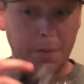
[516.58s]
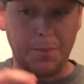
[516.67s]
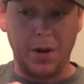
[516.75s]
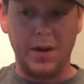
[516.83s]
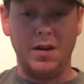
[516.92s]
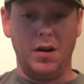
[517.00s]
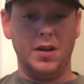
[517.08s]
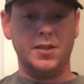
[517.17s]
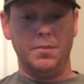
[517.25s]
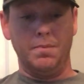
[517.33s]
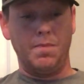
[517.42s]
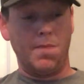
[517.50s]
Pretty
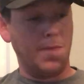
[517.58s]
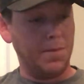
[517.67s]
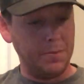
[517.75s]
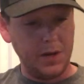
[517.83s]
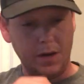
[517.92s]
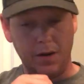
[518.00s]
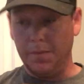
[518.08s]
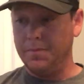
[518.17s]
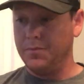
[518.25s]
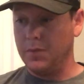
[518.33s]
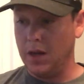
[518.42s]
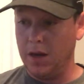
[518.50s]
awesome, you know,
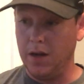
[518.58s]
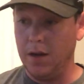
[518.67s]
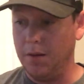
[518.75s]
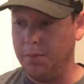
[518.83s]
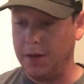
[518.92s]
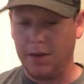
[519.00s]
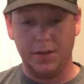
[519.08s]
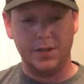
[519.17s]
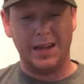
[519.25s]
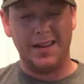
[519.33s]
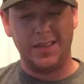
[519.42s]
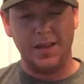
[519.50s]
because
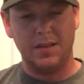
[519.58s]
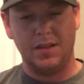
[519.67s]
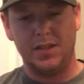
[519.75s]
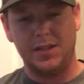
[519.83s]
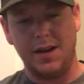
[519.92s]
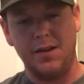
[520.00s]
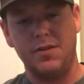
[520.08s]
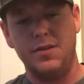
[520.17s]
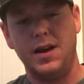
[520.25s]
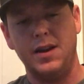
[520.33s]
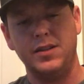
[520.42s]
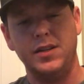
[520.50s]
I think the standard
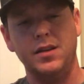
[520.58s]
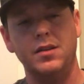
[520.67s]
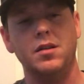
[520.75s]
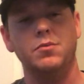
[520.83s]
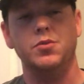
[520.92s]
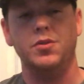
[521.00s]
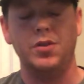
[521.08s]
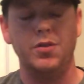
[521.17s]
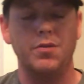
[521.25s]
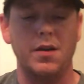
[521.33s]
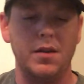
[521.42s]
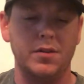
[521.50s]
19 comes with
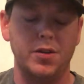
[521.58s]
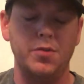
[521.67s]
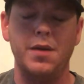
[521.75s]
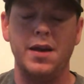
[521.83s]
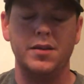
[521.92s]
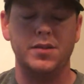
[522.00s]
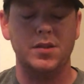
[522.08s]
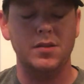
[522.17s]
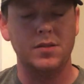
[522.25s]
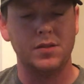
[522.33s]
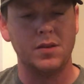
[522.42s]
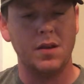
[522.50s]
2
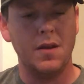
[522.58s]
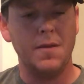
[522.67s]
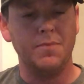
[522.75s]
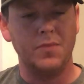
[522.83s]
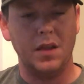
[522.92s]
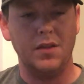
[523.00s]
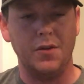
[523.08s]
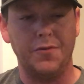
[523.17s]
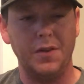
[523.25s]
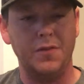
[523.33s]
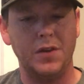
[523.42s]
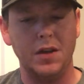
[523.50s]
magazines, and they're
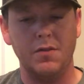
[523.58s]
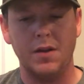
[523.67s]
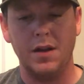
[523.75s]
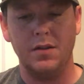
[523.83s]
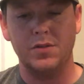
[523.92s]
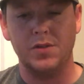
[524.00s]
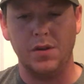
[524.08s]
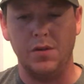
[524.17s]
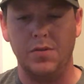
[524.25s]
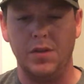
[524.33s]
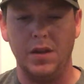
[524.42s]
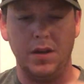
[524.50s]
15 rounds,
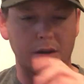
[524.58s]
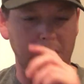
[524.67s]
so the